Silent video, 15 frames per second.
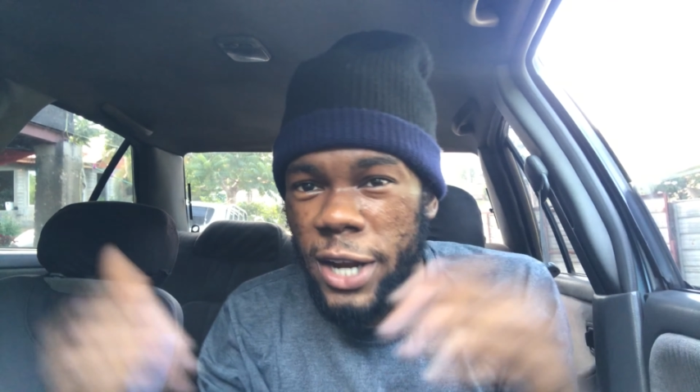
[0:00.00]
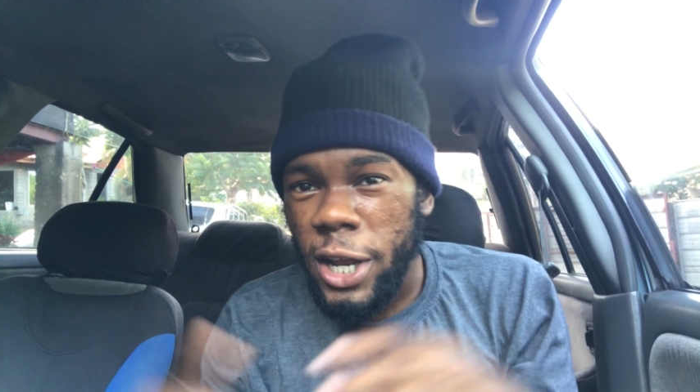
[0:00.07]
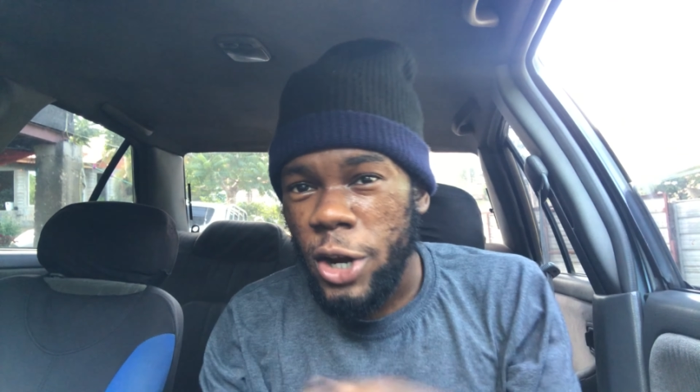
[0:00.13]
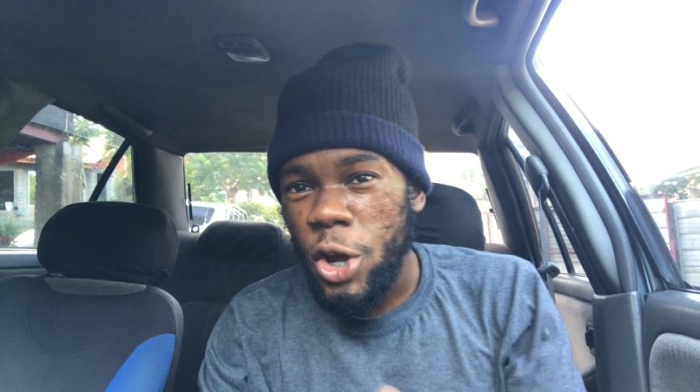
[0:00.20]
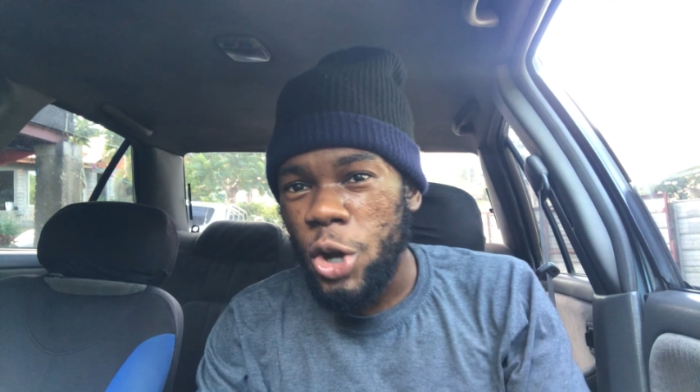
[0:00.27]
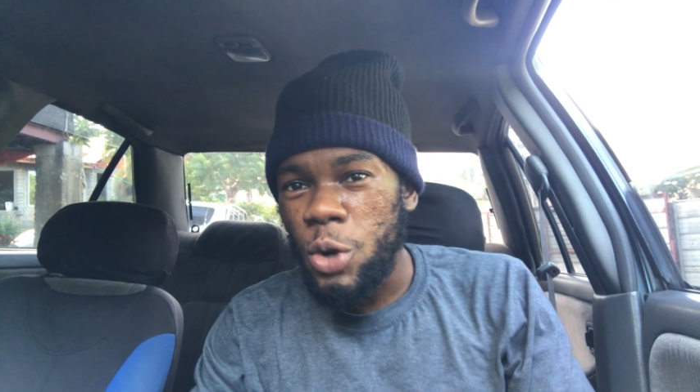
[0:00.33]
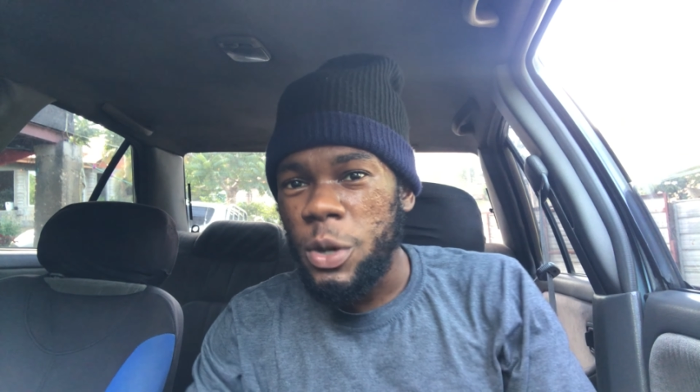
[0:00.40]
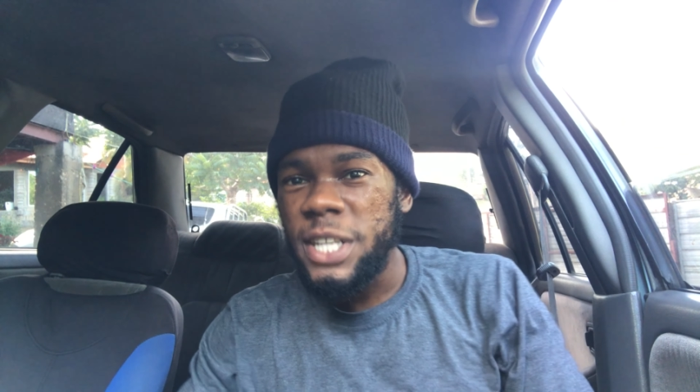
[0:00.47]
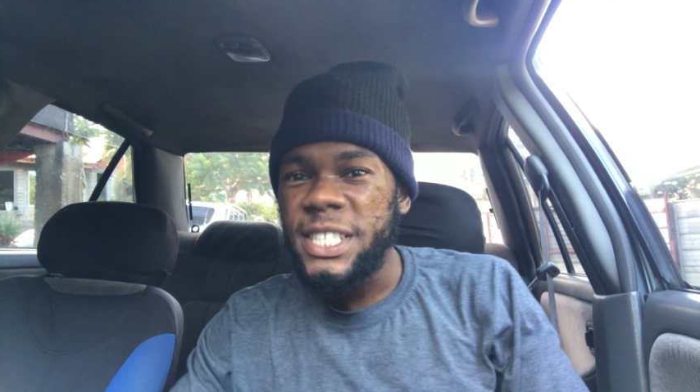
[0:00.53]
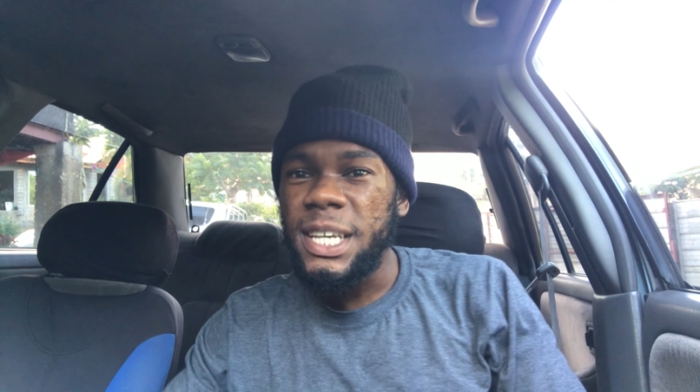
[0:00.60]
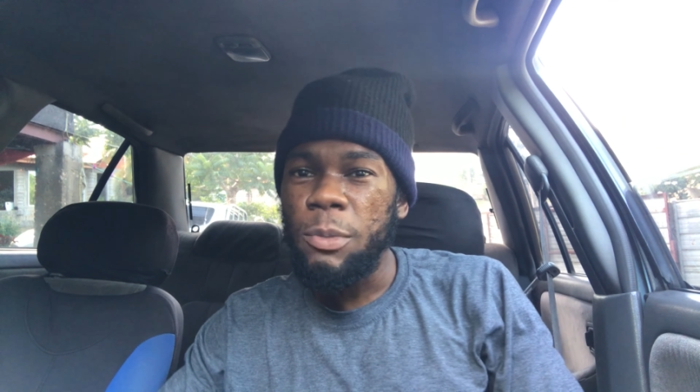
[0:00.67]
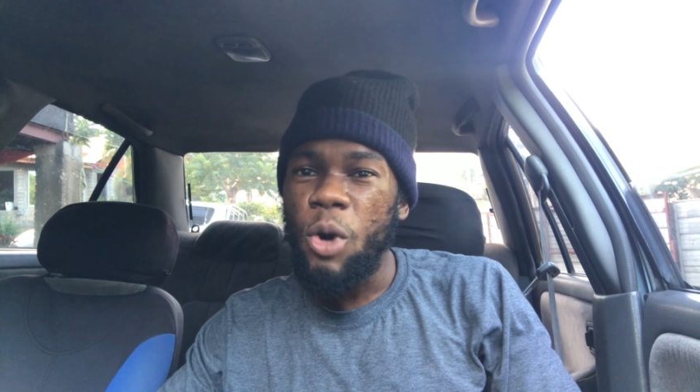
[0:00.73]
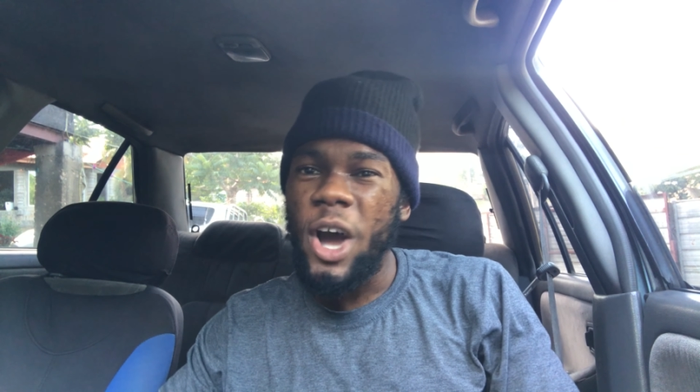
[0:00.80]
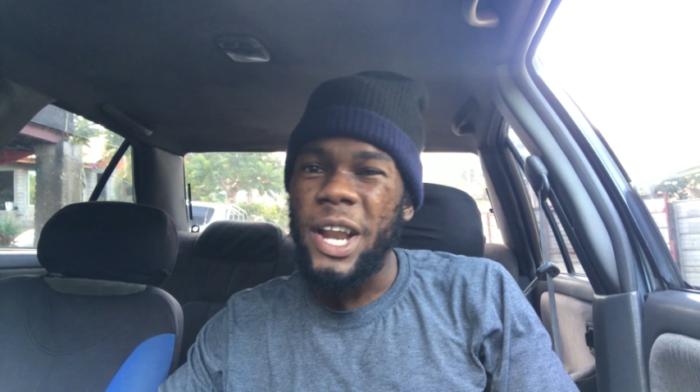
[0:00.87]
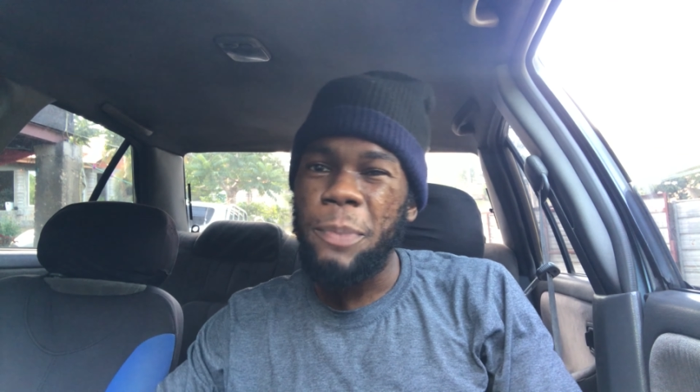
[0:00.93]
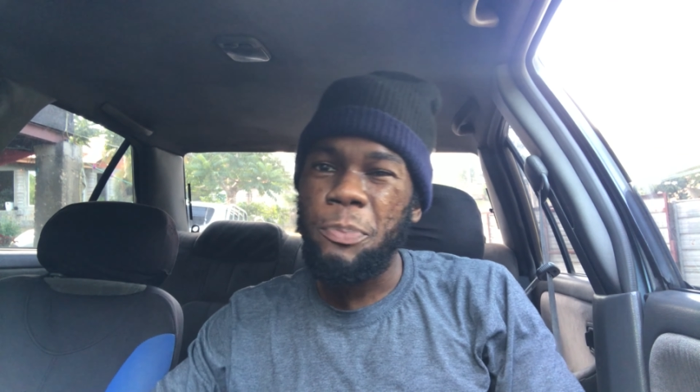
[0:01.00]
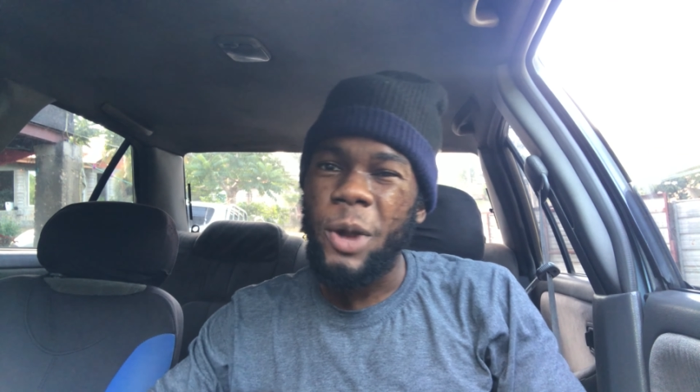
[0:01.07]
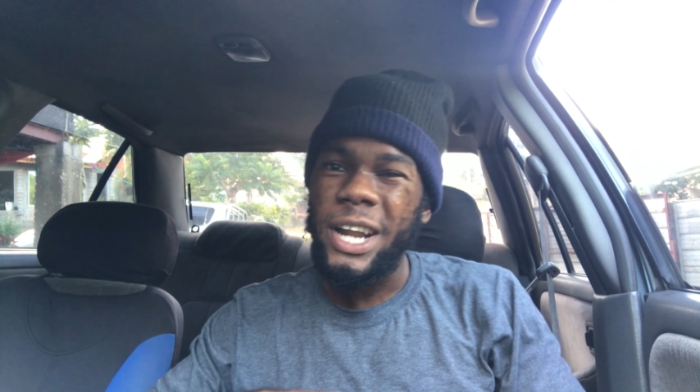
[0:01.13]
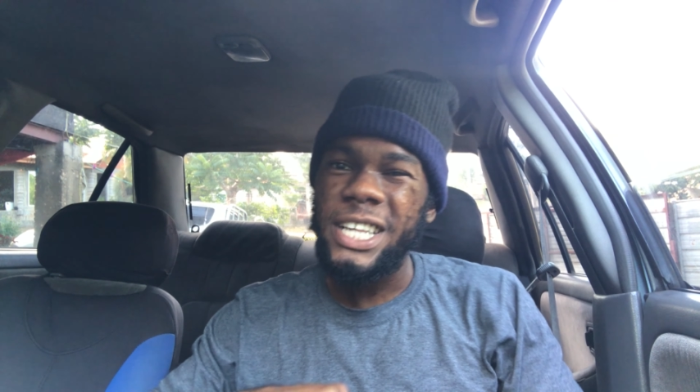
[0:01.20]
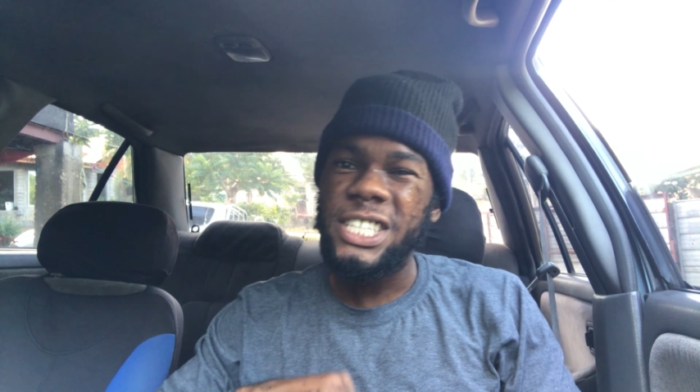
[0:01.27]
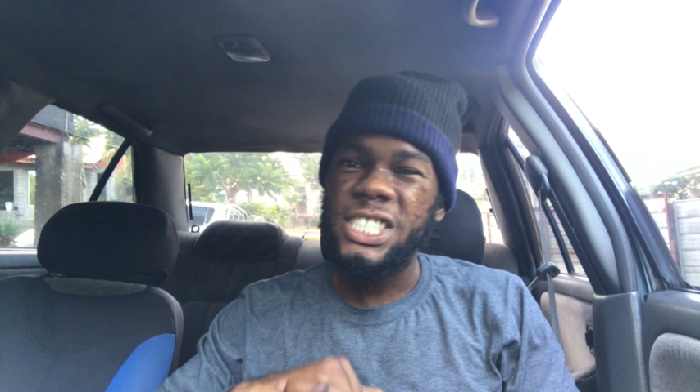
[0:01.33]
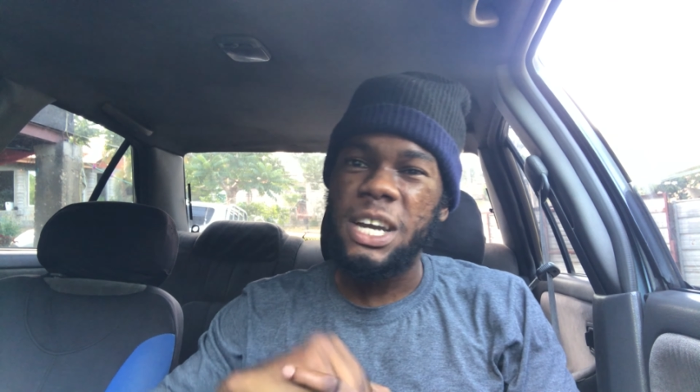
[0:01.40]
I don't know it's about the
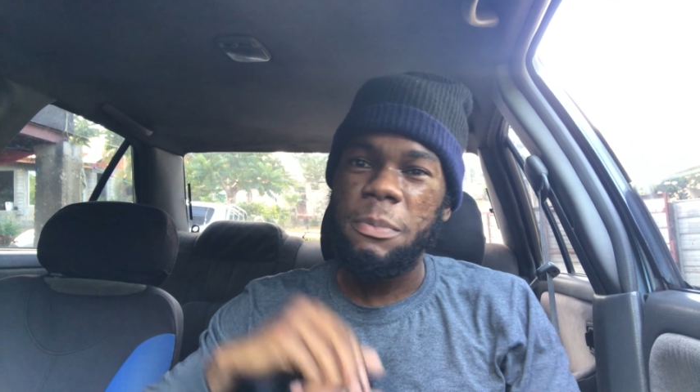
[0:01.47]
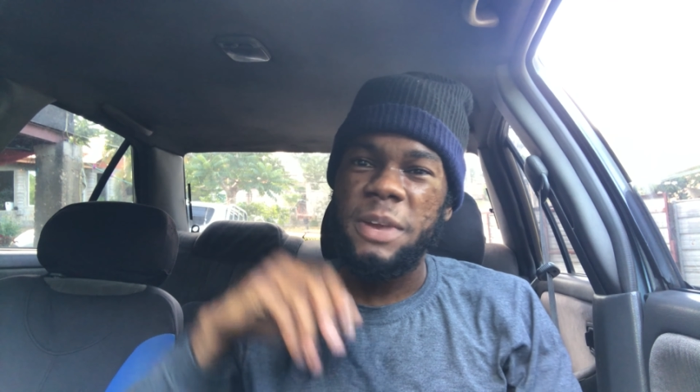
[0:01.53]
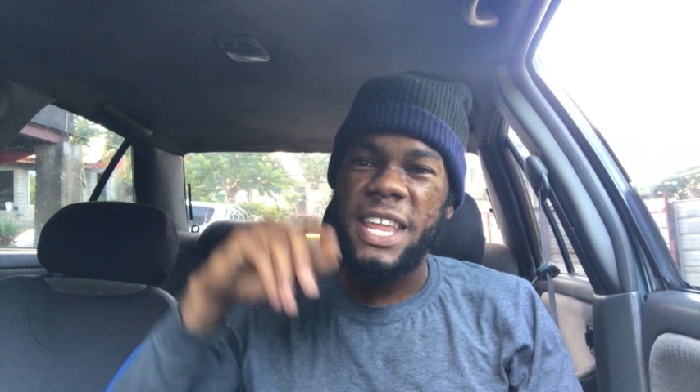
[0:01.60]
Prodygy I'm